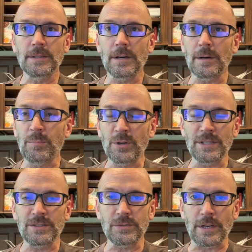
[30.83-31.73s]
uh, pretty
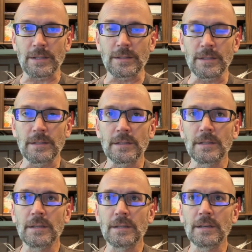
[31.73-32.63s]
strictly.
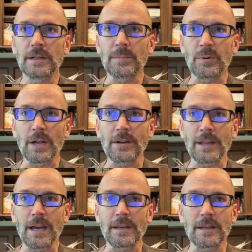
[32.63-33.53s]
Uh, prior to
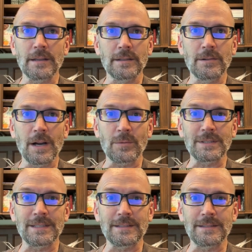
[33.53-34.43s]
that, you know, I was